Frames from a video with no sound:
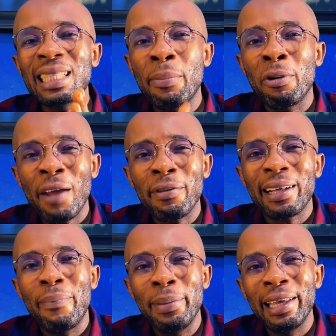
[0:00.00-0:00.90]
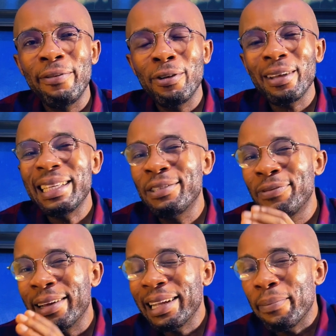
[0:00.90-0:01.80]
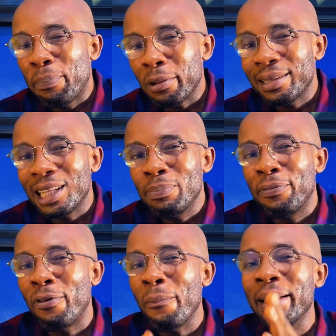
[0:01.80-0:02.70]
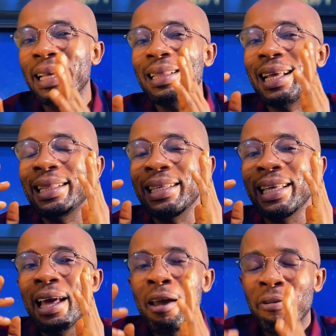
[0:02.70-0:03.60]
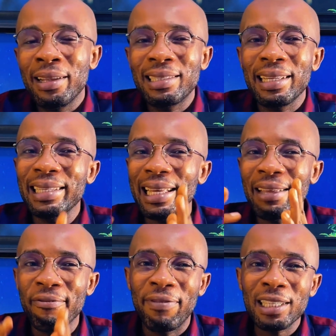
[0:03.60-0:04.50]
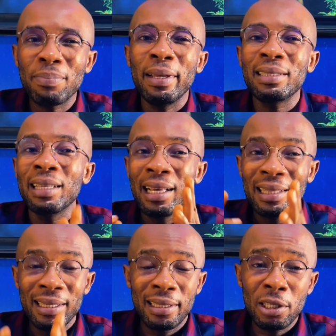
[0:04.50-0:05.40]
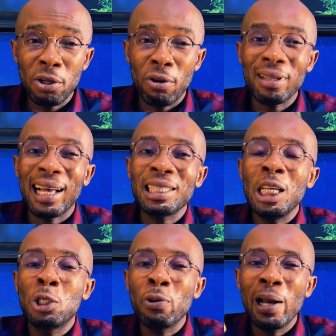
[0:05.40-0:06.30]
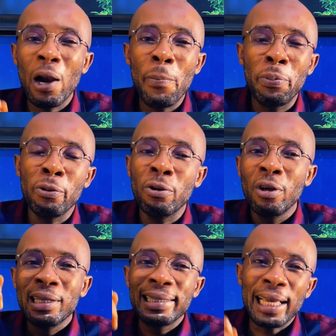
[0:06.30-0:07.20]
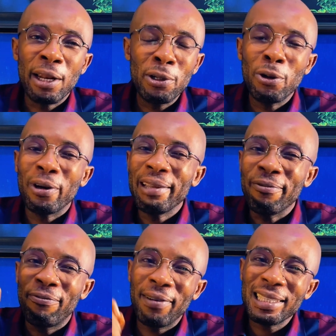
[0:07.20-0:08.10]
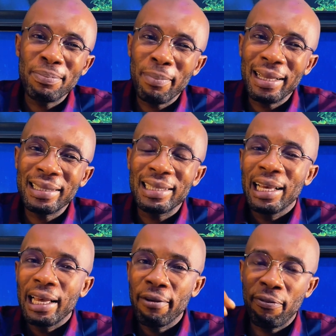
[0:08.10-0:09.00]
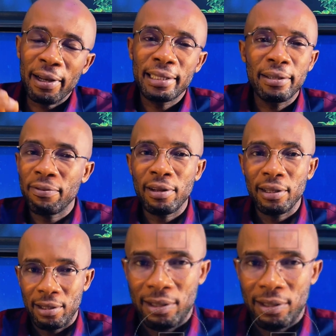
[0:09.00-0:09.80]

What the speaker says: demographical behavior is very important before making any real estate investment decision, as it will help you tailor your investment effectively.